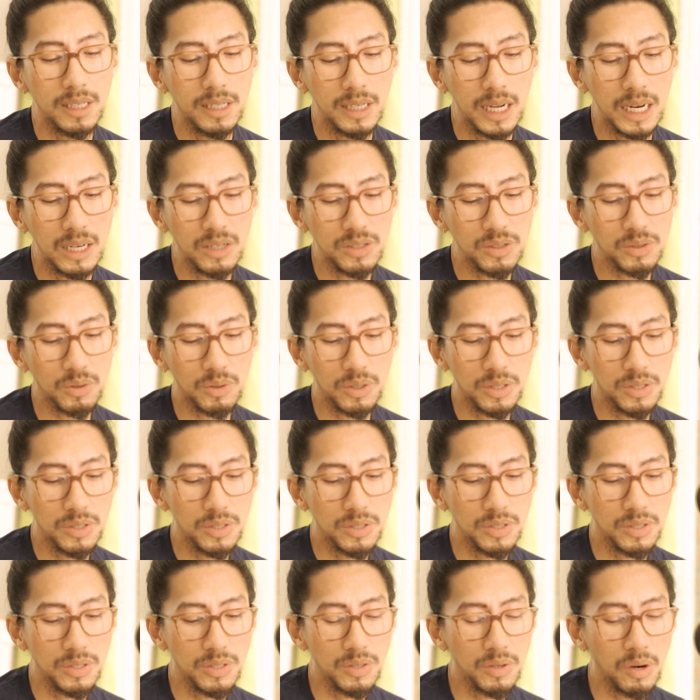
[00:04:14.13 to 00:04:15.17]
Knight of
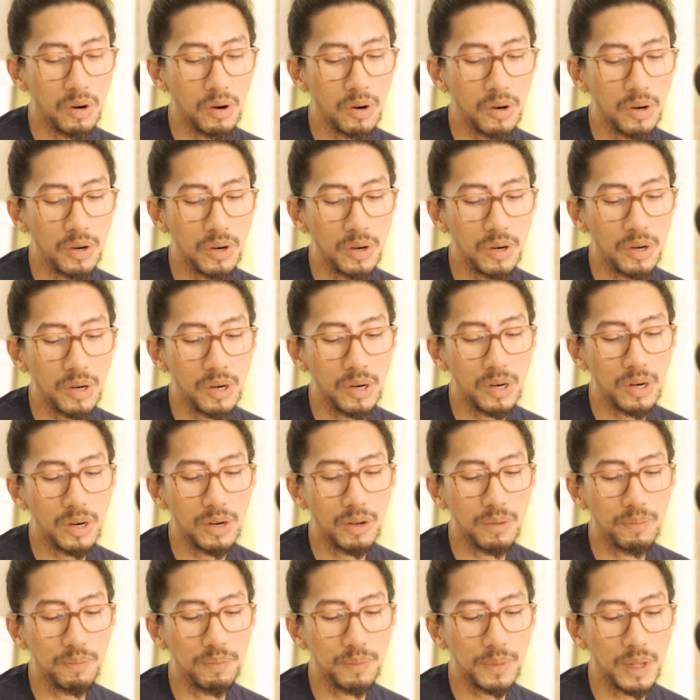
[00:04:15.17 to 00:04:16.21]
Swords, you're
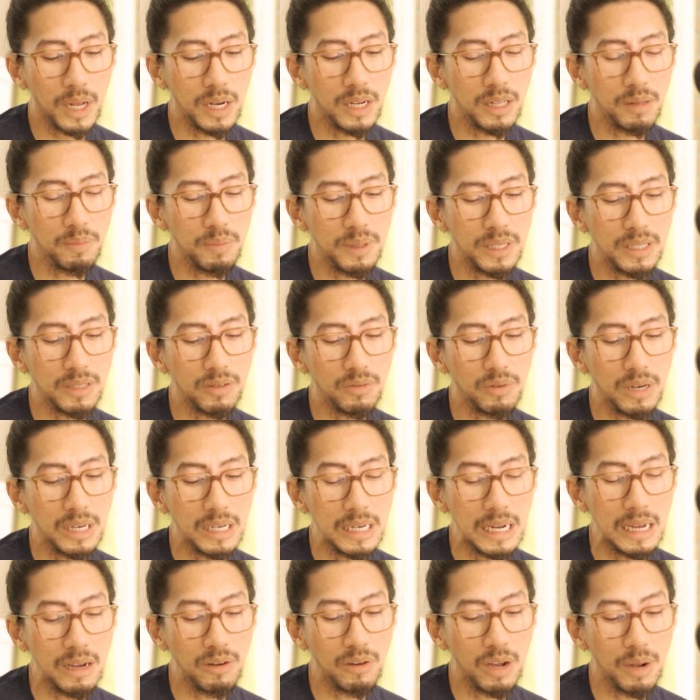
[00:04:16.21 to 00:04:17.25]
a little bit right
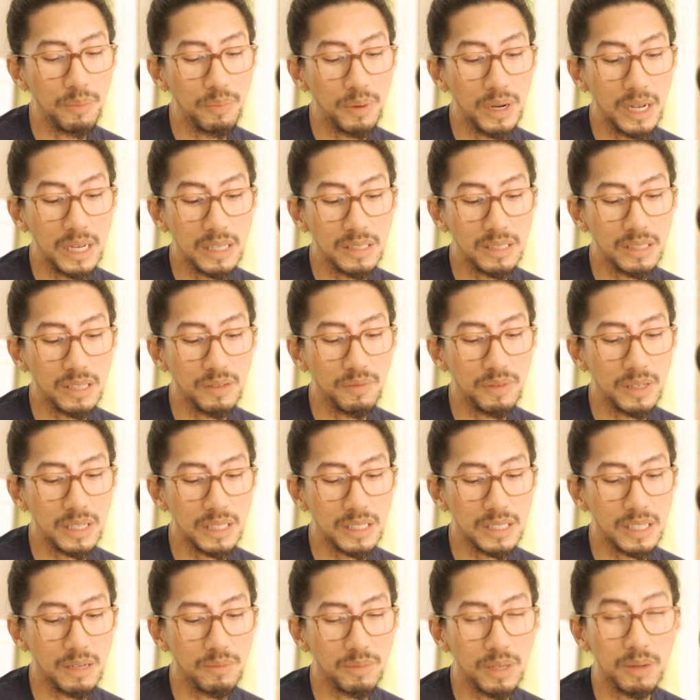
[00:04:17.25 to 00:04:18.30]
now apprehensive and at
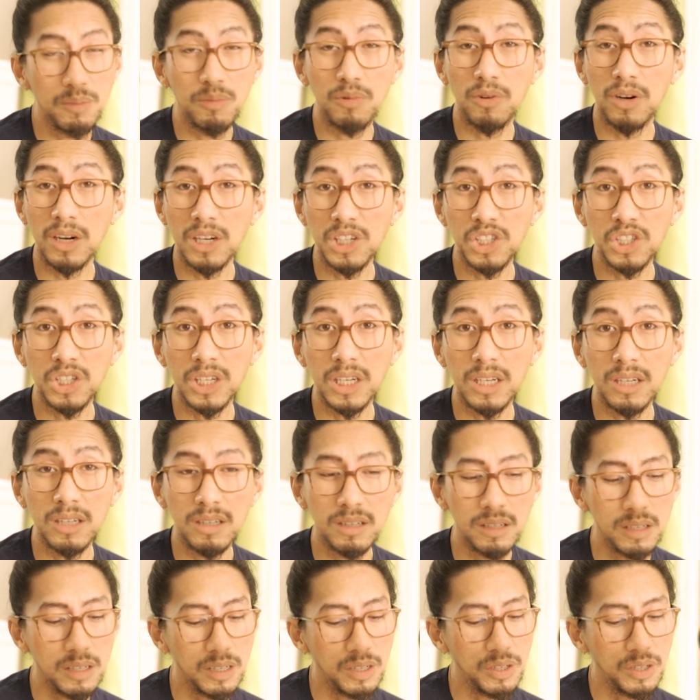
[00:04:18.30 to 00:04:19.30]
the same time rushing,